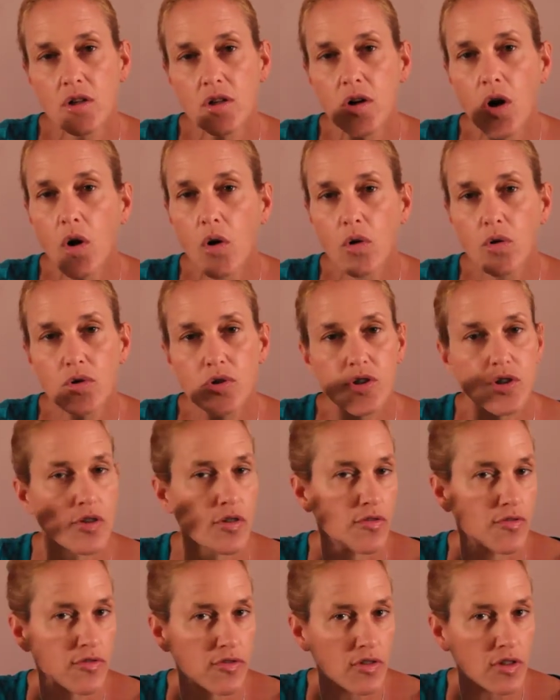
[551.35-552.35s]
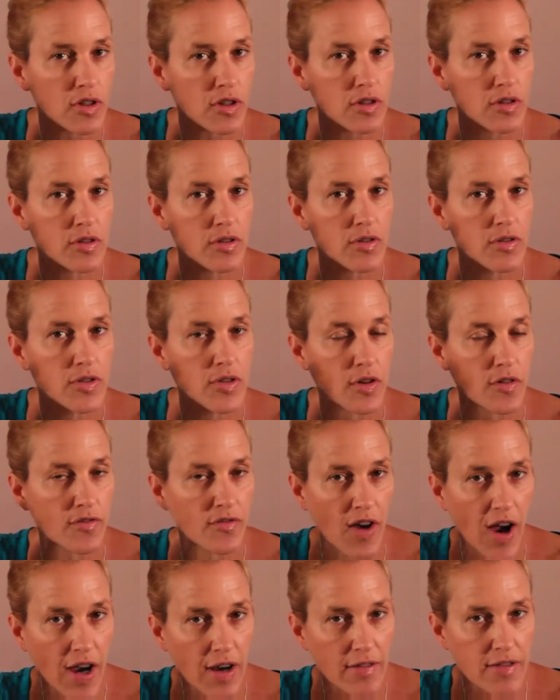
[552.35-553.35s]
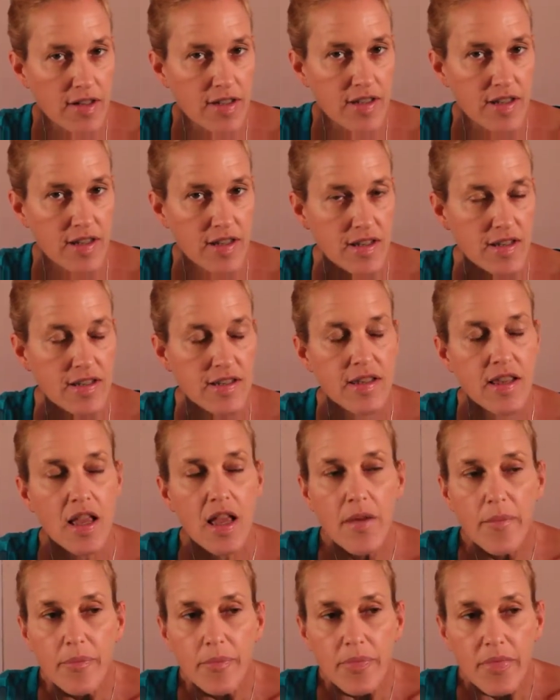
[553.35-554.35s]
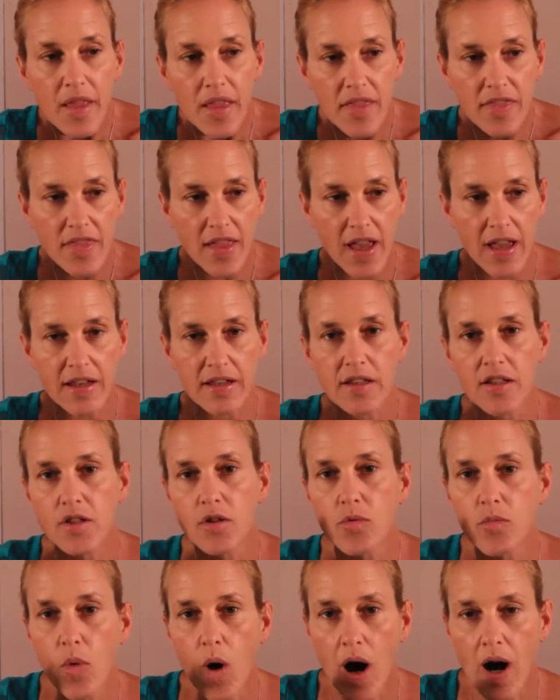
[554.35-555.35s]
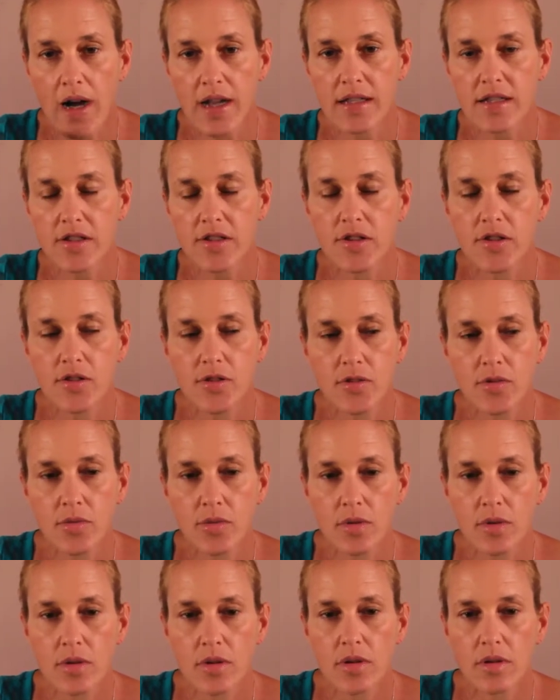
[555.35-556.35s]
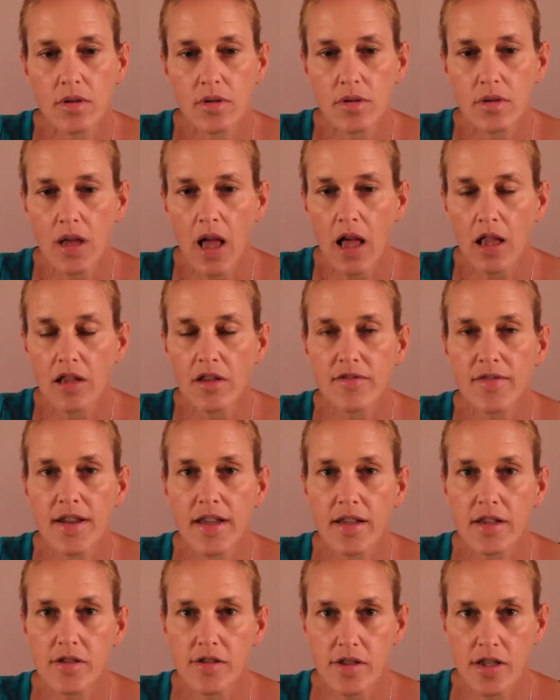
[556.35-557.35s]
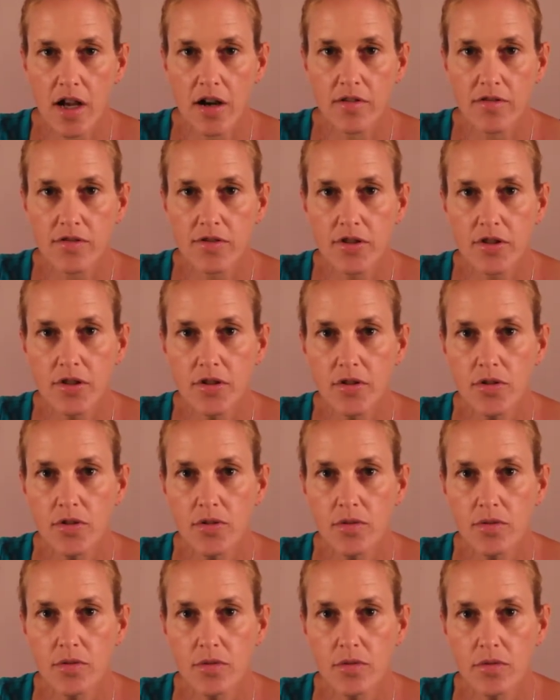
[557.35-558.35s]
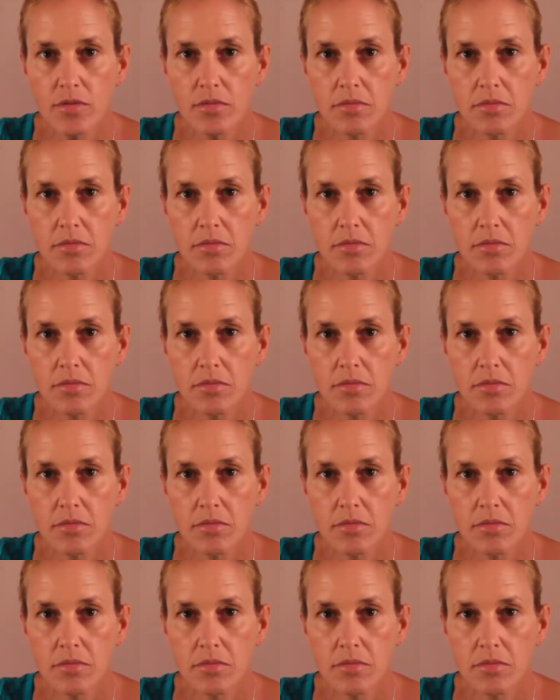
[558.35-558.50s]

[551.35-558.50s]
colds or flus or viruses, then you want to elevate yourself to